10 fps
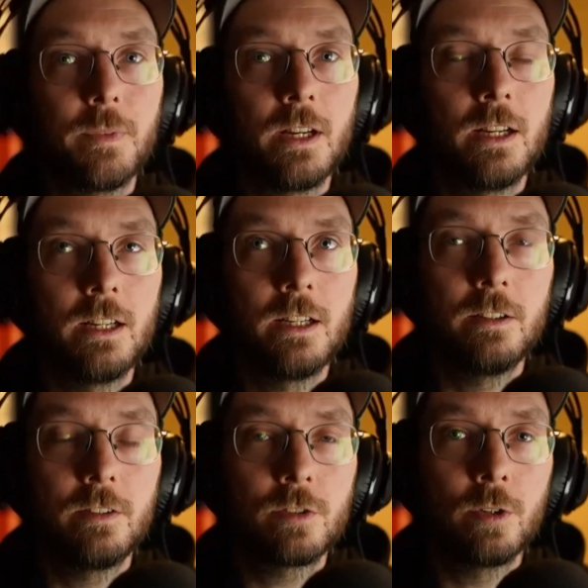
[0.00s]

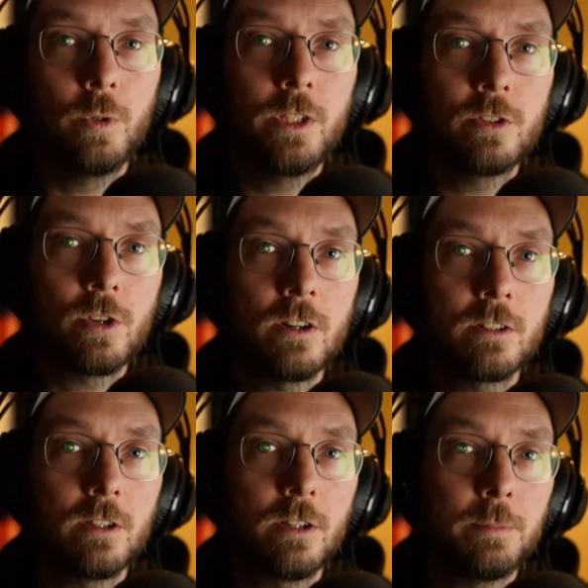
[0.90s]
so we
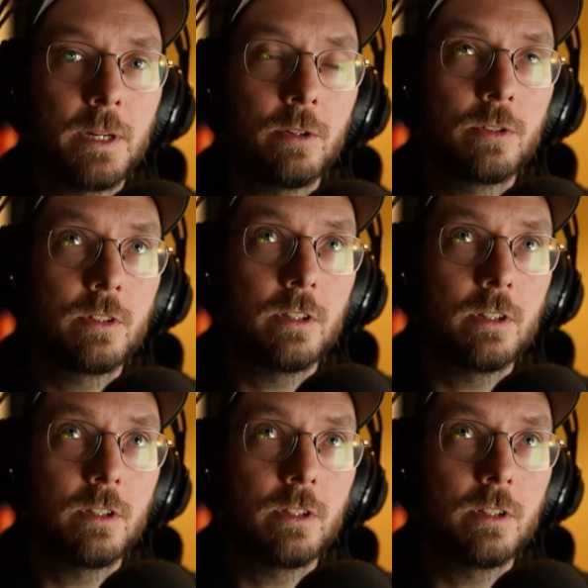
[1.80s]
talked about